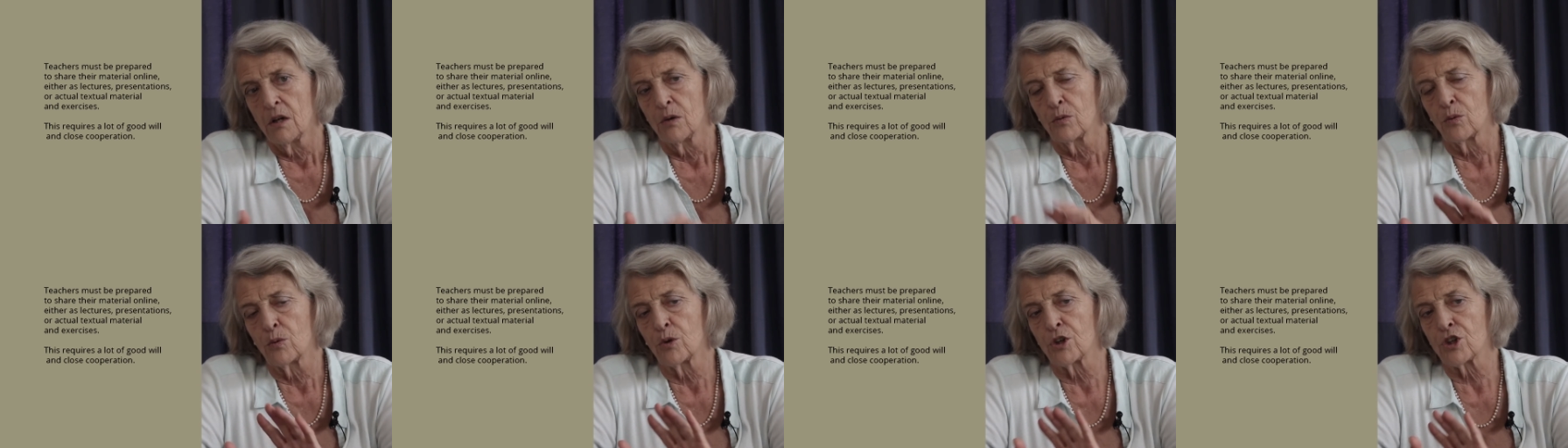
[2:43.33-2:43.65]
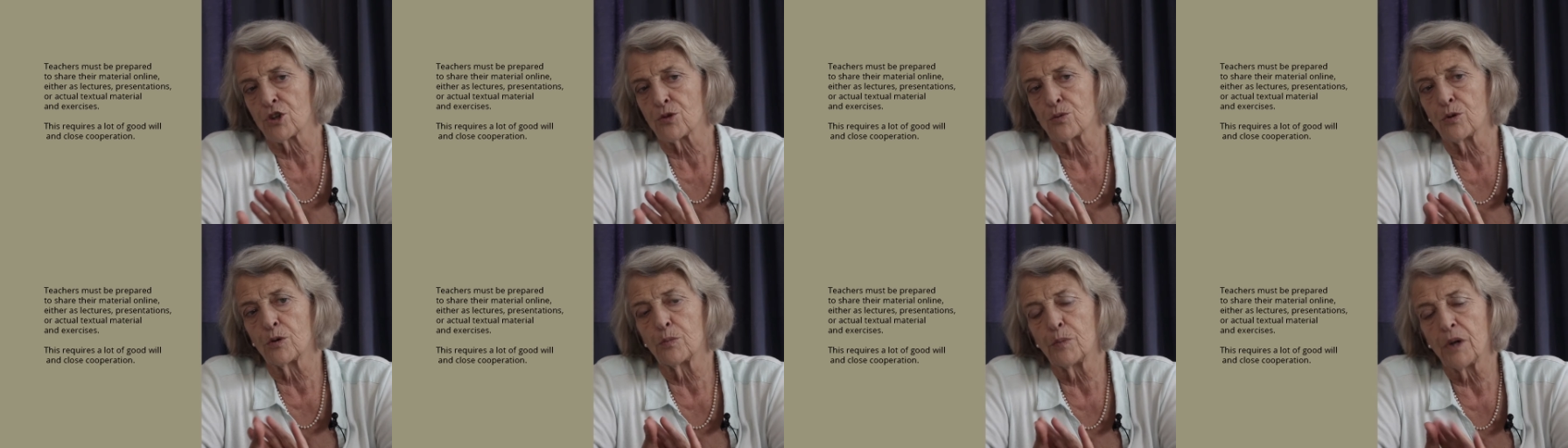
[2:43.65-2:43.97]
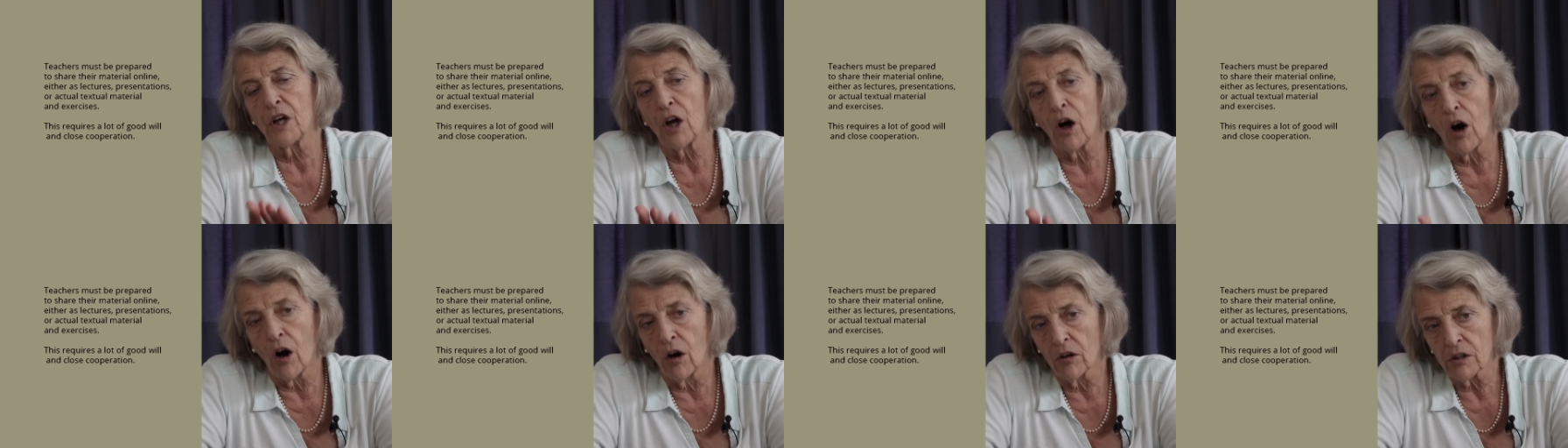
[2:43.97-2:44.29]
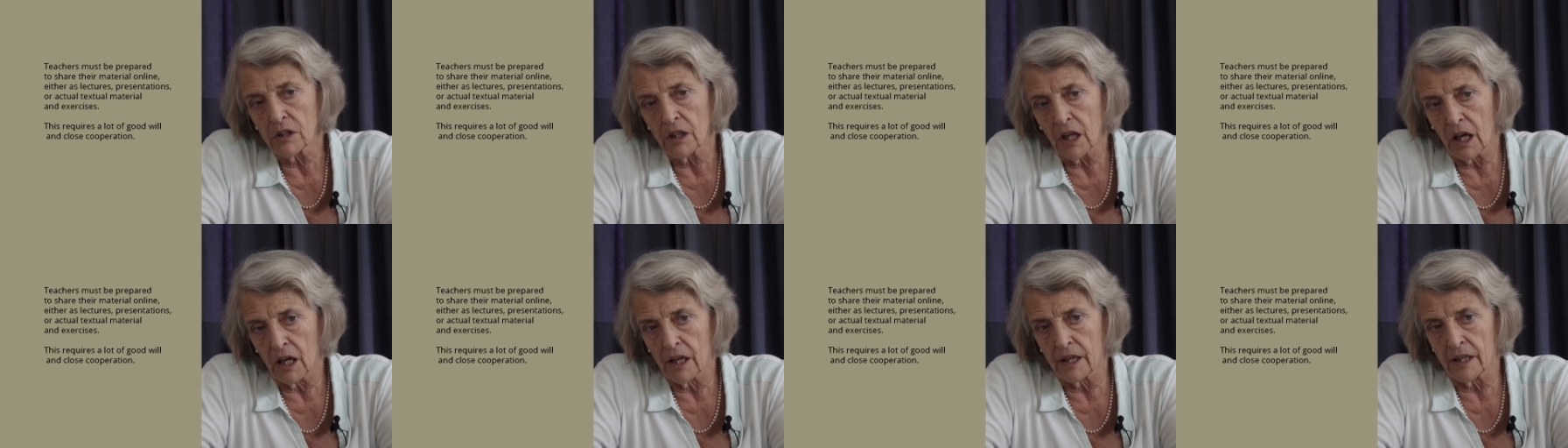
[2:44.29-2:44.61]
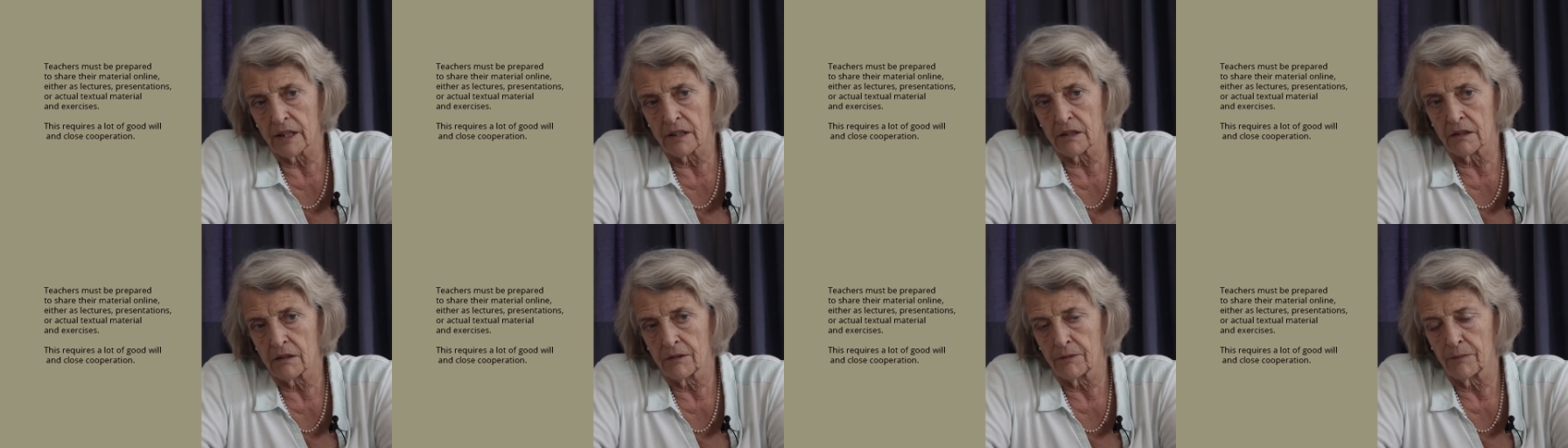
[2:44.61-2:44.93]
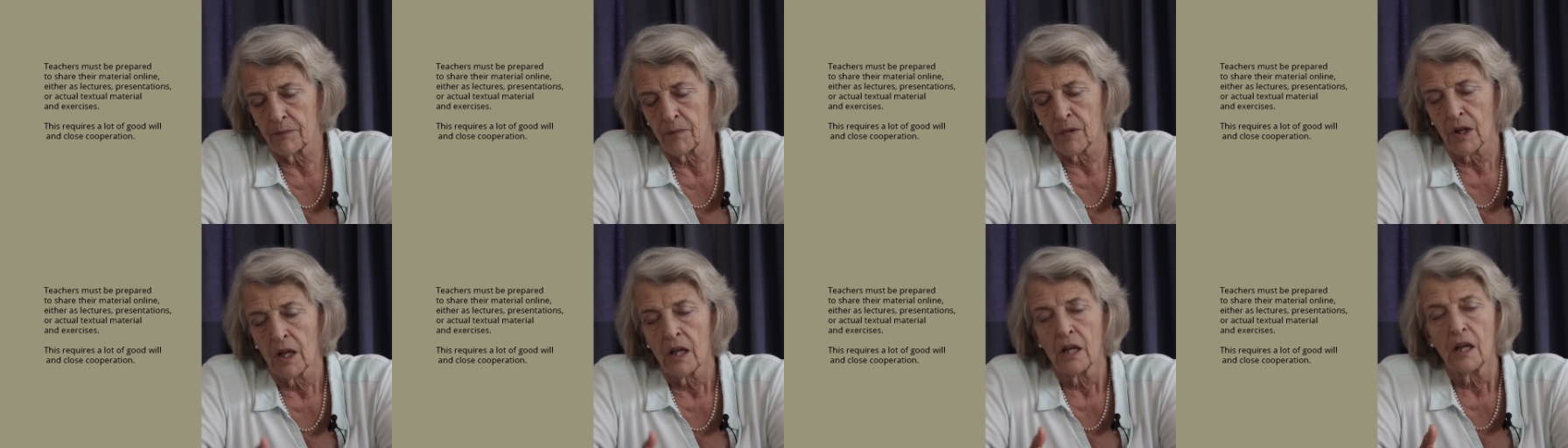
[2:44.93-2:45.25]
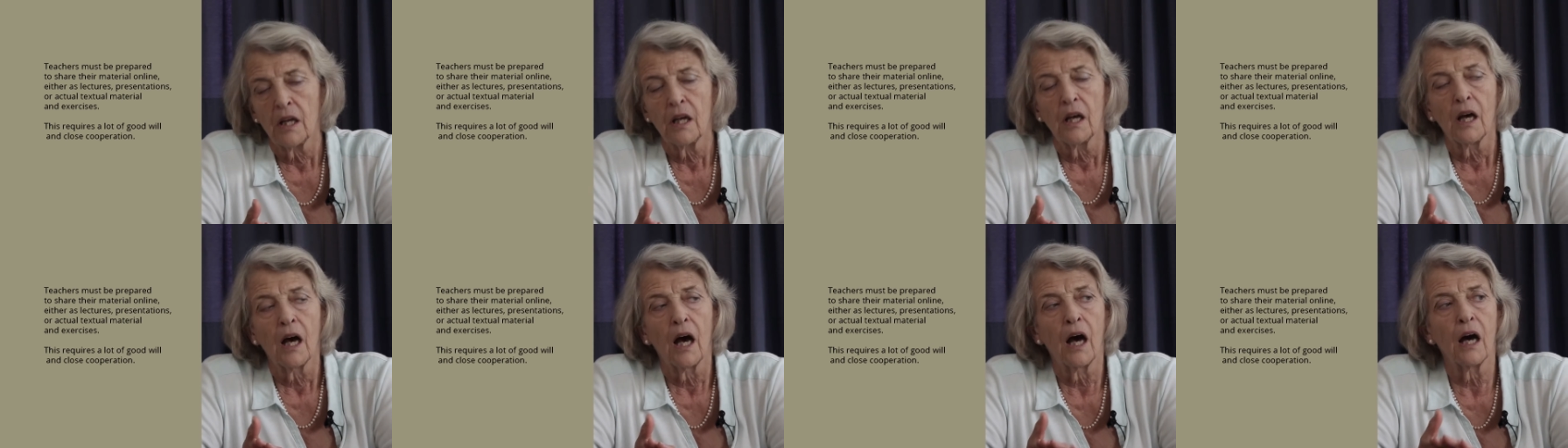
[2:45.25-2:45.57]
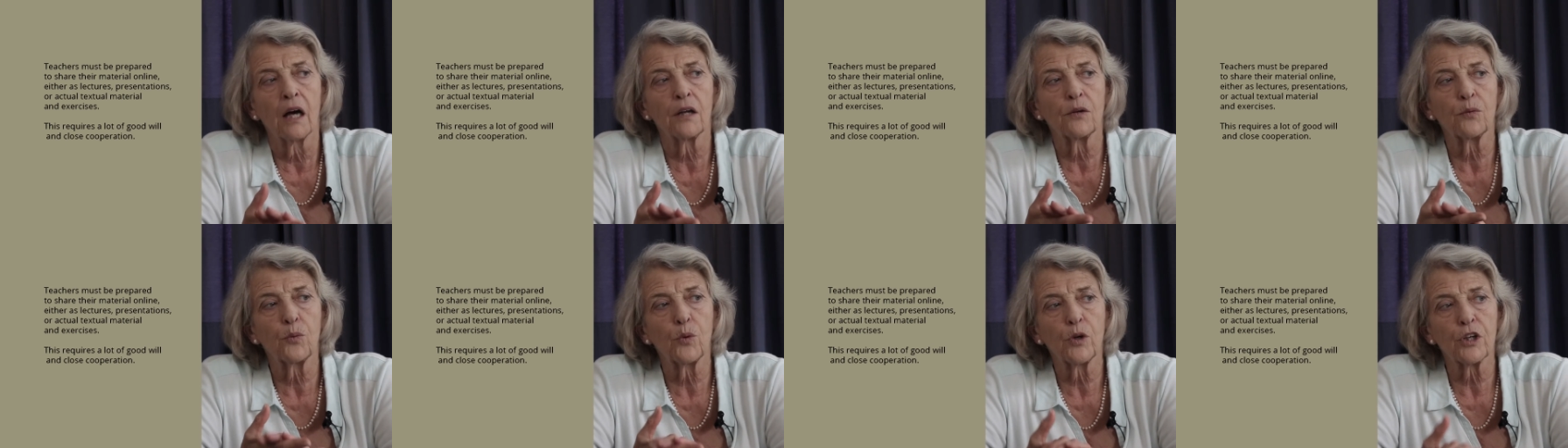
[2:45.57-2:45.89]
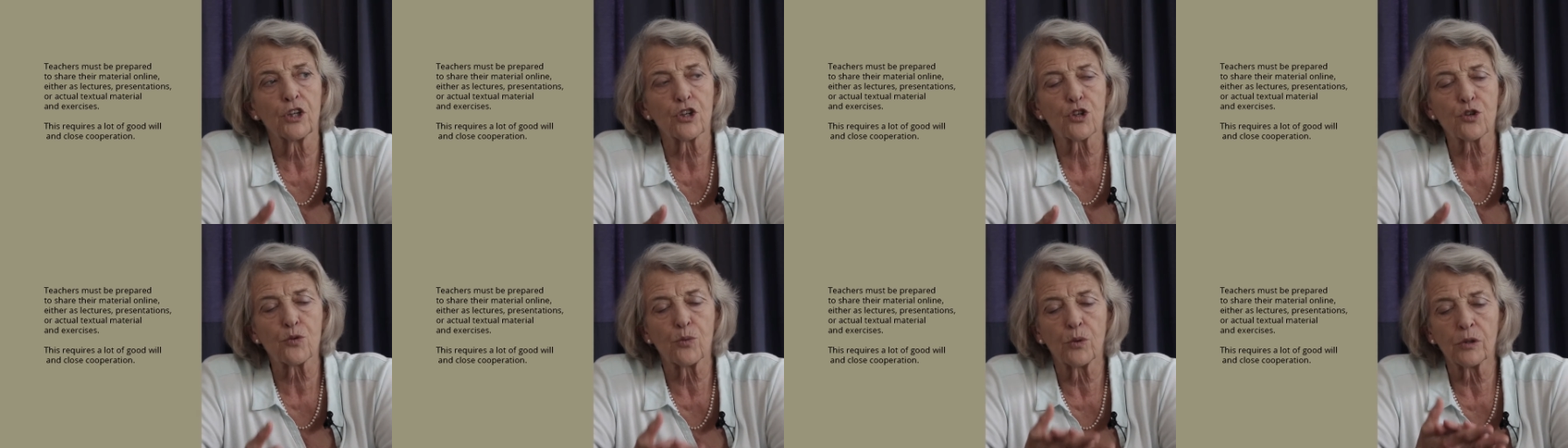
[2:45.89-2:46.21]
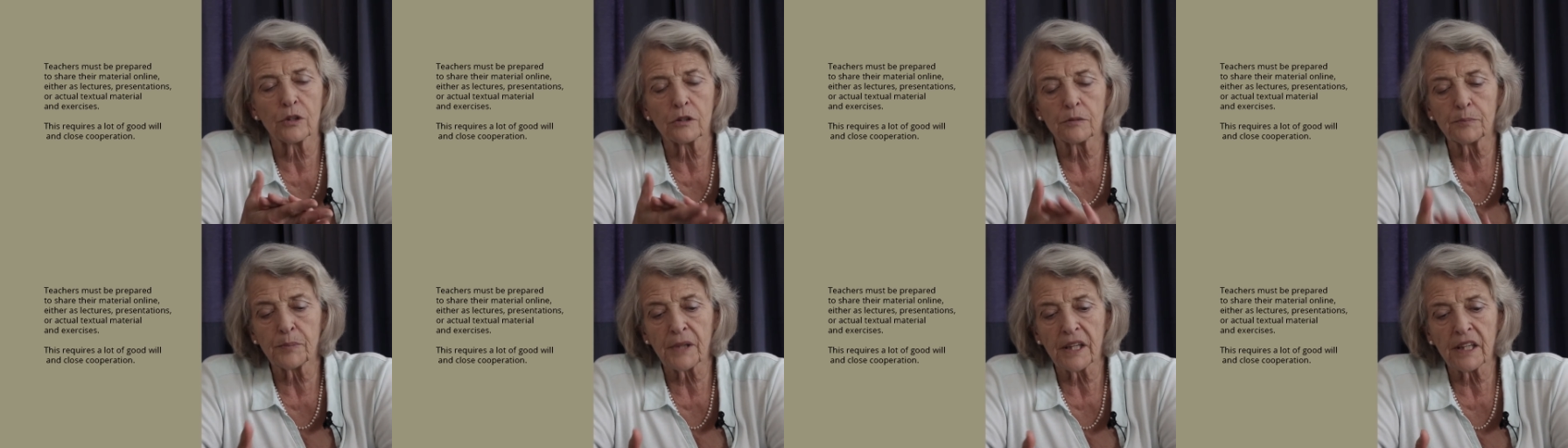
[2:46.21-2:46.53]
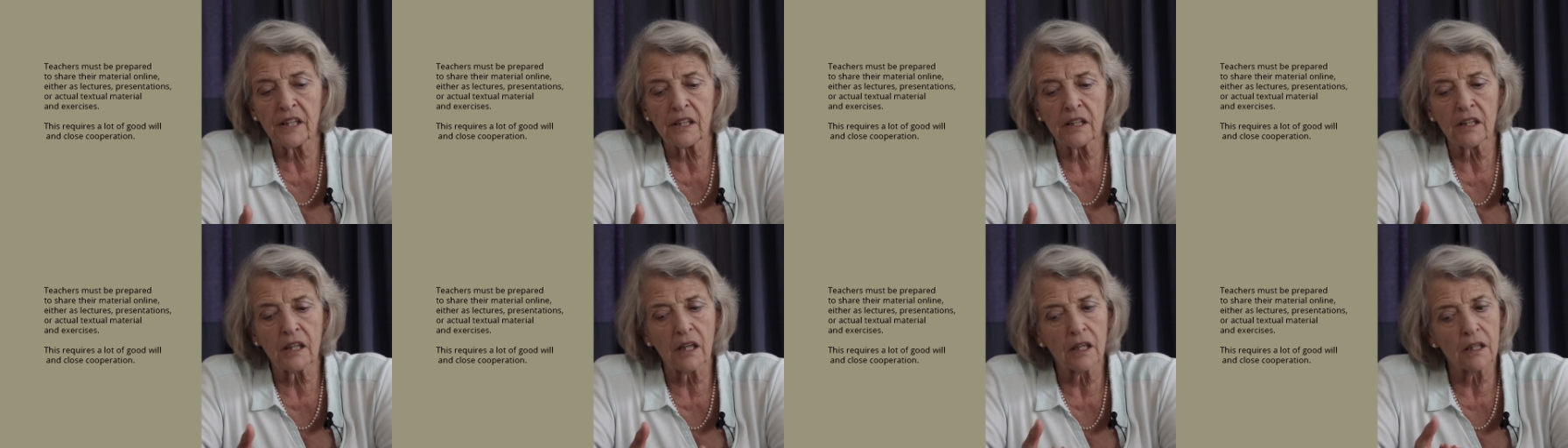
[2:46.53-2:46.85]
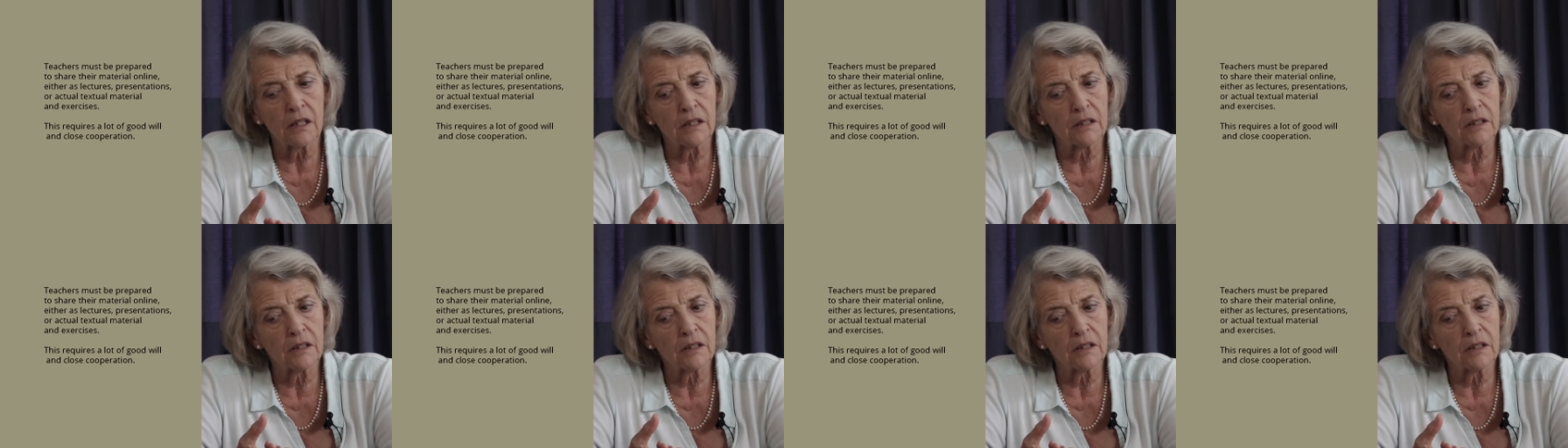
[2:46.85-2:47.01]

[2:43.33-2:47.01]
which will be online and which will be,